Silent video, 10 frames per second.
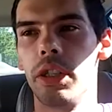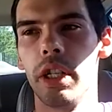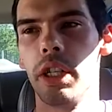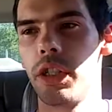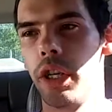
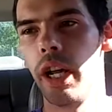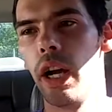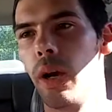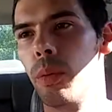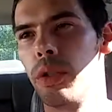Just
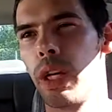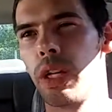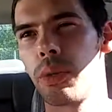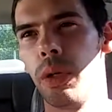yesterday, I was at